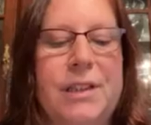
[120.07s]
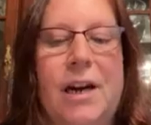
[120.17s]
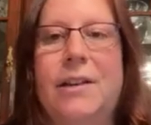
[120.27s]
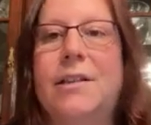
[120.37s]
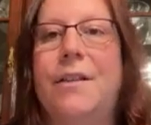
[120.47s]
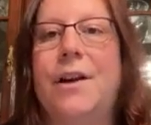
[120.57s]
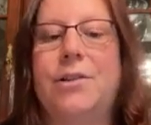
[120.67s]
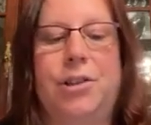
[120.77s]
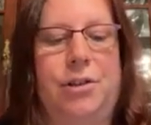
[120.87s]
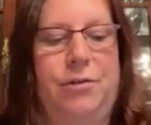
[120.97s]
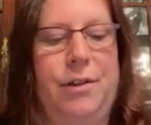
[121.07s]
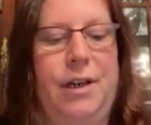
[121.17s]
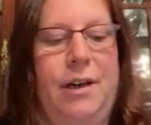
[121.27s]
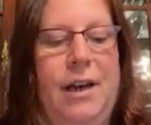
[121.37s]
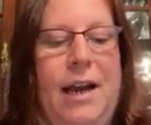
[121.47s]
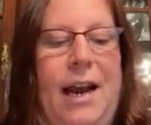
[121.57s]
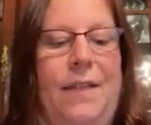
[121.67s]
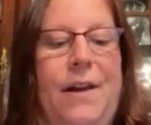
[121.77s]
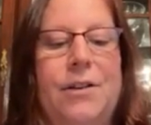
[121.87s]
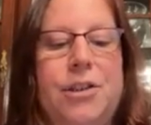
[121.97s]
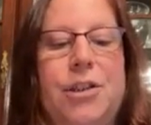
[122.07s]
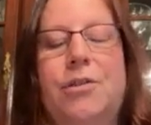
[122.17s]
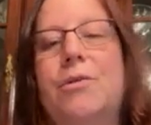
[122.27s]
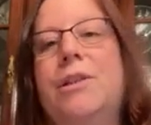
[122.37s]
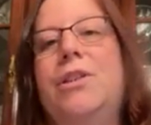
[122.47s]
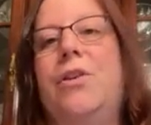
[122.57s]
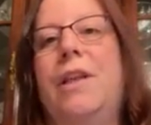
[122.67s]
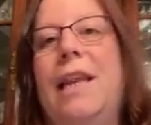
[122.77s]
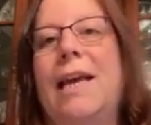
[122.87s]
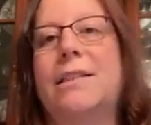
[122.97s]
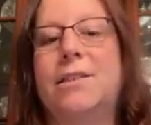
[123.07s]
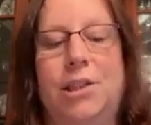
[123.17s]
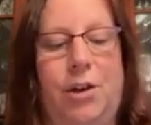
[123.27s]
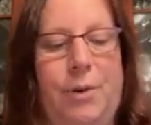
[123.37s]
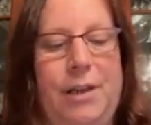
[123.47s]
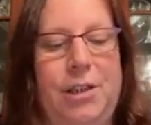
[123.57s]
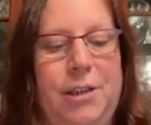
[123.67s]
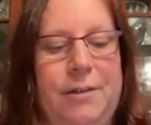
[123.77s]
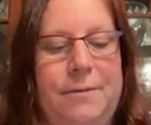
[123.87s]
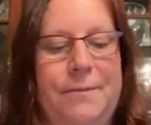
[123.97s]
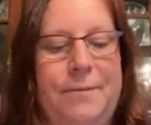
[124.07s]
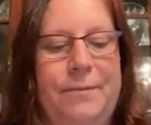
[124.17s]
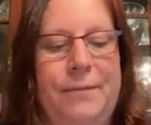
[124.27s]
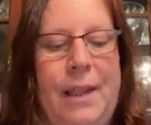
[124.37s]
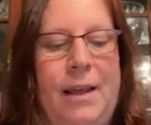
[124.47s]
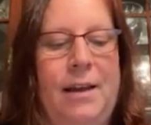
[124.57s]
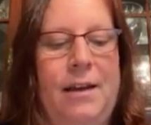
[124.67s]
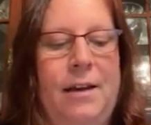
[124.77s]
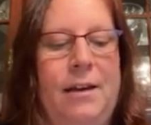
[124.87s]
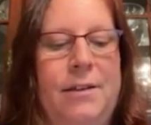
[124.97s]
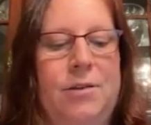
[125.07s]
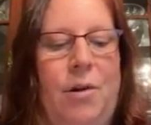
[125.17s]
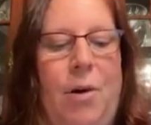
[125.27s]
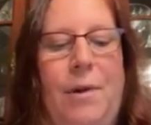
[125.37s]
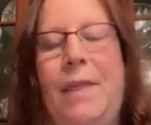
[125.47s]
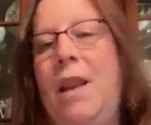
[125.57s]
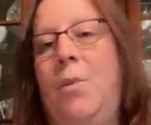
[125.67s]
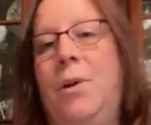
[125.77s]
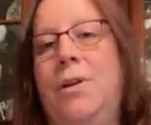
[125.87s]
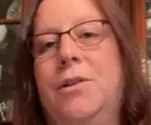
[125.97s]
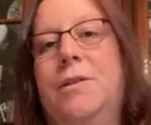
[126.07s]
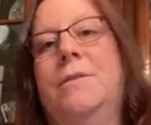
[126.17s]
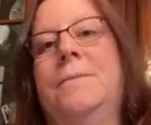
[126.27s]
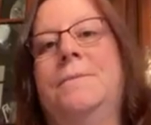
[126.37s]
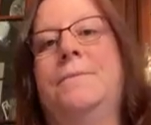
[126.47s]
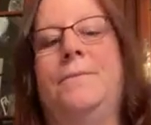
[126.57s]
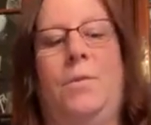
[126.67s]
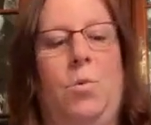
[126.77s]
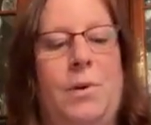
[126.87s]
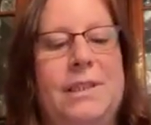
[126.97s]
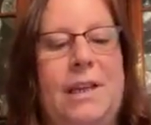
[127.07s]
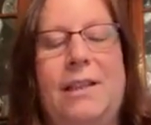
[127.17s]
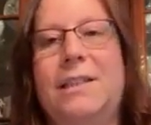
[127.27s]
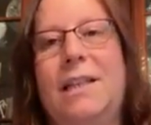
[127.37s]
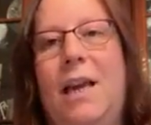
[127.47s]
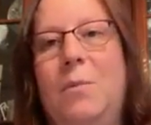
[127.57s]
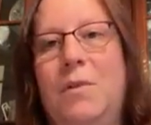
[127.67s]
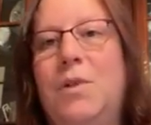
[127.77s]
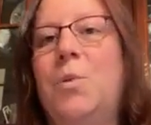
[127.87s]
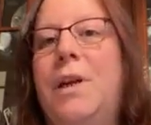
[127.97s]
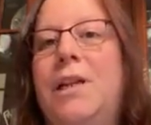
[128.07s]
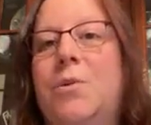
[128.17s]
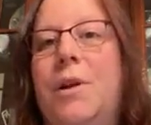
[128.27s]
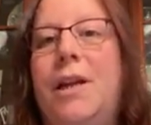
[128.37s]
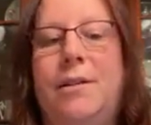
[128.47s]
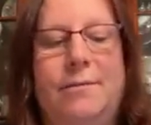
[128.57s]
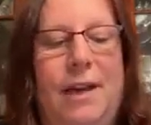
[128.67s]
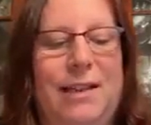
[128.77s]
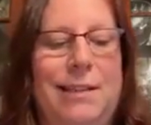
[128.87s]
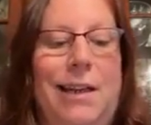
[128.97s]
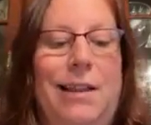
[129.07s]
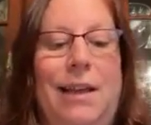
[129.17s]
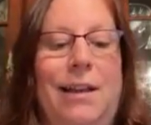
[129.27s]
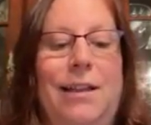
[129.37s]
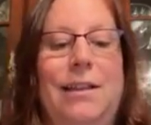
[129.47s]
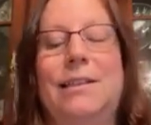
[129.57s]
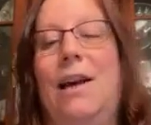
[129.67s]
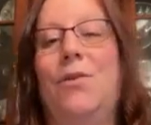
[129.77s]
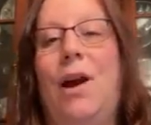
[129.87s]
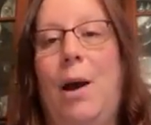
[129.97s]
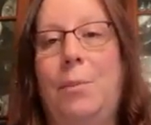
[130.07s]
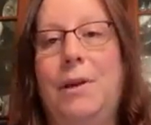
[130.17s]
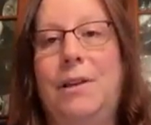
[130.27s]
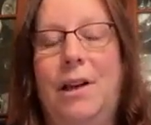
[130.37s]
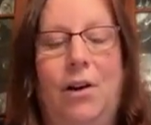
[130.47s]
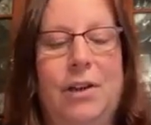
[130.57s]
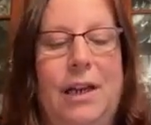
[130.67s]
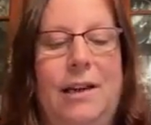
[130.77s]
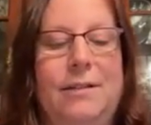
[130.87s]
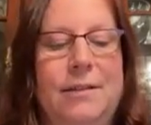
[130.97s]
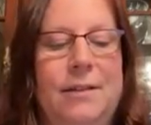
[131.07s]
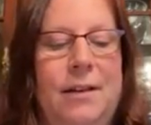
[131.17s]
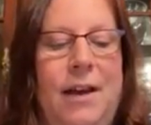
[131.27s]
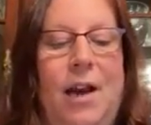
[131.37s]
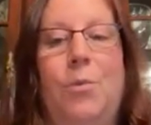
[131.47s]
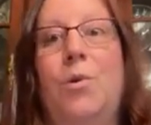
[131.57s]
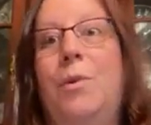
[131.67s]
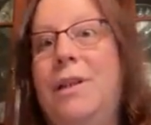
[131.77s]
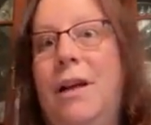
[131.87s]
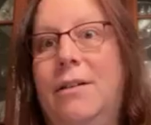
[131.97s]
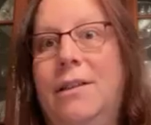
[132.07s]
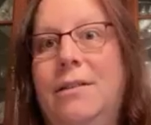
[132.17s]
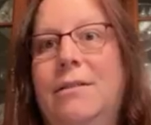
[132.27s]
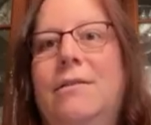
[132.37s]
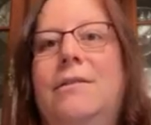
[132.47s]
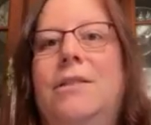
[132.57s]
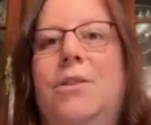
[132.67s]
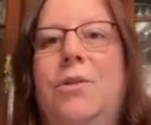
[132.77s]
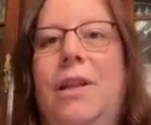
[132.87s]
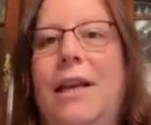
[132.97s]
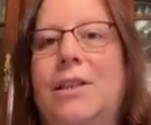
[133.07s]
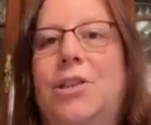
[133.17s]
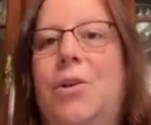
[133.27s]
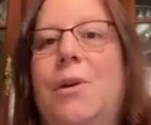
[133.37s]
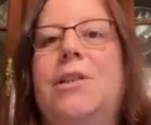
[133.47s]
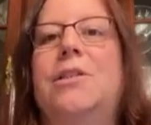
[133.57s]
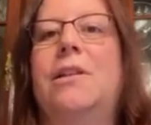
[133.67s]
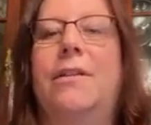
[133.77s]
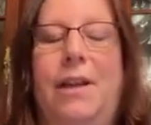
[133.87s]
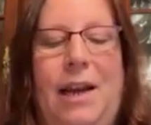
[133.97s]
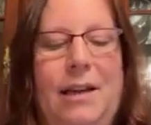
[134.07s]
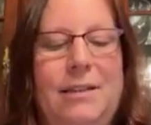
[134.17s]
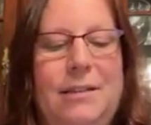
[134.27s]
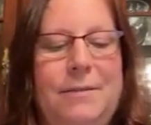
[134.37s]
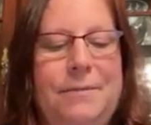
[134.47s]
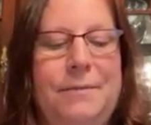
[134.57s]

tell it to their children, and their children to the next generation. So I read that and wondered, will we say the same of 2020? Has anything like this ever happened in our days? And will we tell it to the next generation and the next?